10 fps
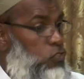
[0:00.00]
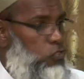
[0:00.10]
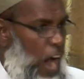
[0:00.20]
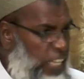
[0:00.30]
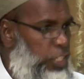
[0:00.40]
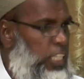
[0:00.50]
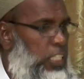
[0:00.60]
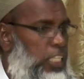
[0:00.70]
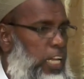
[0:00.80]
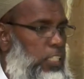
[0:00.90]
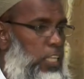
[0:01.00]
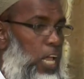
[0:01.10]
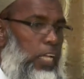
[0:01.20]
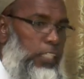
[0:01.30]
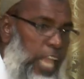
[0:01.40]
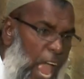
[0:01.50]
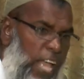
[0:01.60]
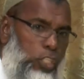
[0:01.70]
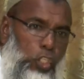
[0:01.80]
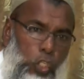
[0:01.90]
righteous deeds, they
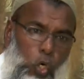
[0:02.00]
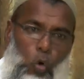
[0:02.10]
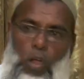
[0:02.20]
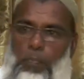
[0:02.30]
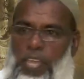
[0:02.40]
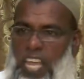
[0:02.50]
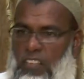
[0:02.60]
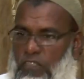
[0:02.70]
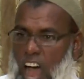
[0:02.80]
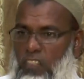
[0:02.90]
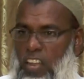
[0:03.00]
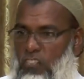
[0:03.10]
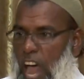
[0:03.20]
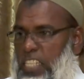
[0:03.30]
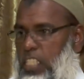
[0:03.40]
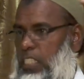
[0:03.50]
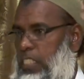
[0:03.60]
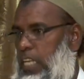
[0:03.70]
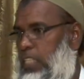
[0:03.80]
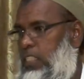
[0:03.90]
too will be involved in righteous
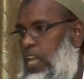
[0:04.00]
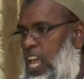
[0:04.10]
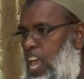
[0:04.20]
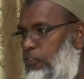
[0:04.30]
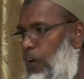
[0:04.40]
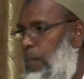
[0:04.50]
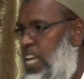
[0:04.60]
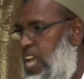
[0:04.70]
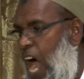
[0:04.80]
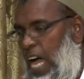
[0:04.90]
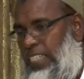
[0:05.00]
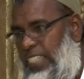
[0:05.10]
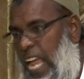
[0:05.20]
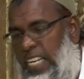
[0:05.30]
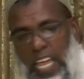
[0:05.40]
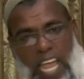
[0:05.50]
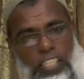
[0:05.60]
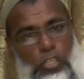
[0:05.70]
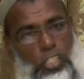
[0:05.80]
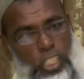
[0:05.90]
deeds. If from a young and tender
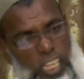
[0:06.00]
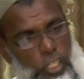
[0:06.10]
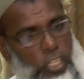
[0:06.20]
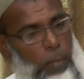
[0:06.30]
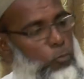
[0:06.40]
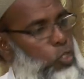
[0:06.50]
age you teach them